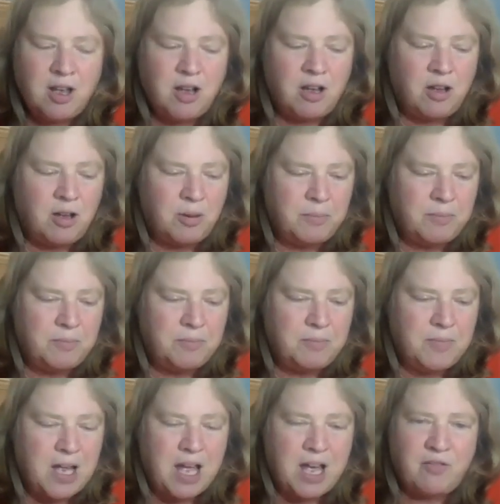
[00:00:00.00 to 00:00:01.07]

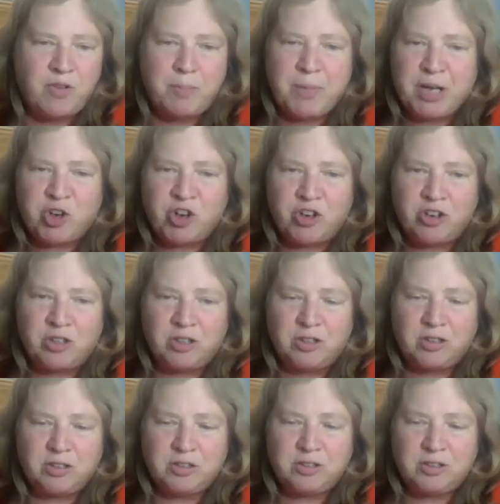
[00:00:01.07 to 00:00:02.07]
have a better